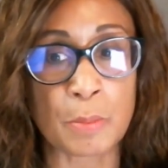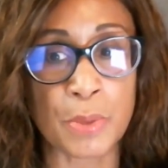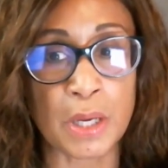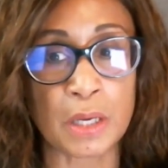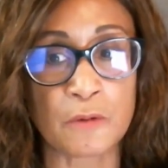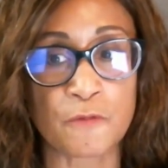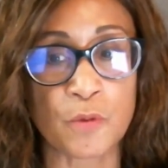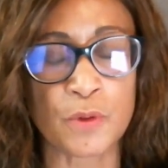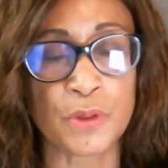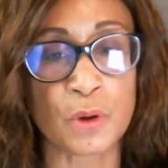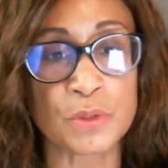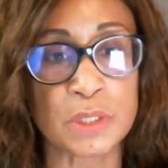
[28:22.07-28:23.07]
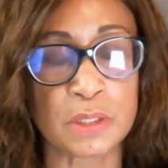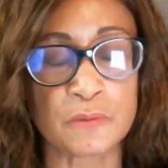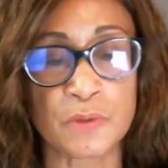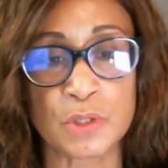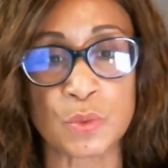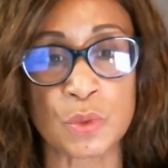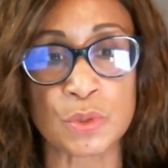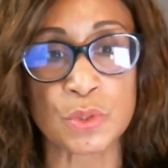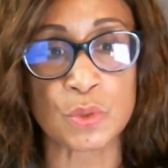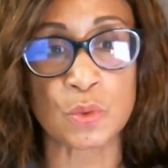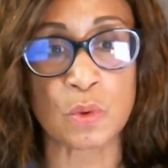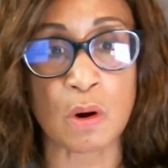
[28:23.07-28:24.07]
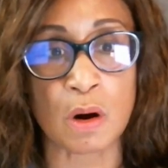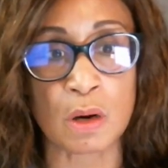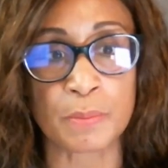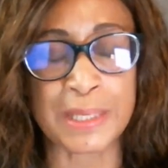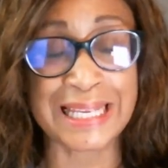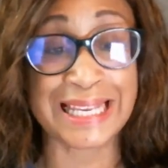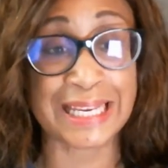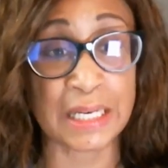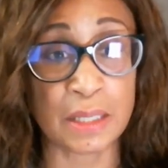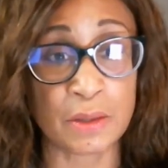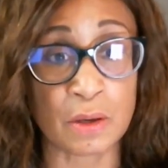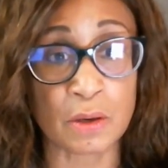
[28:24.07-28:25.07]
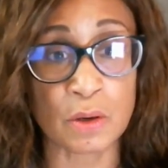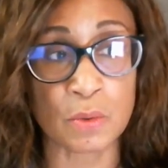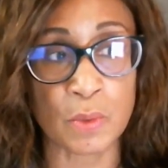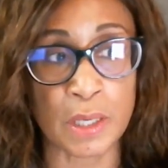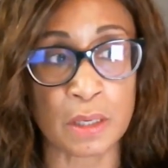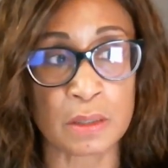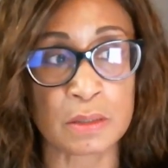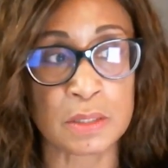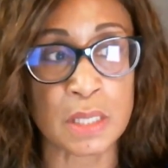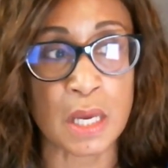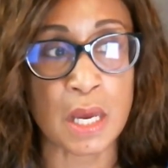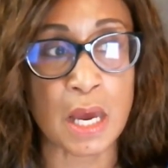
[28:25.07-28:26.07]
But for those individuals who are beginning their careers,